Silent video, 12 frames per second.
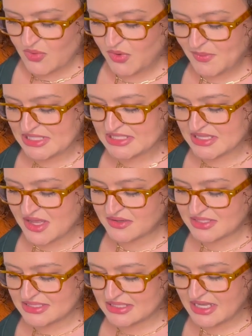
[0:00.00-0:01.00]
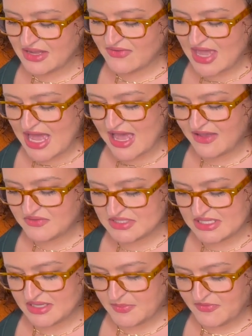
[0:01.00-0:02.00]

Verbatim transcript: Women's long sleeve, half zip,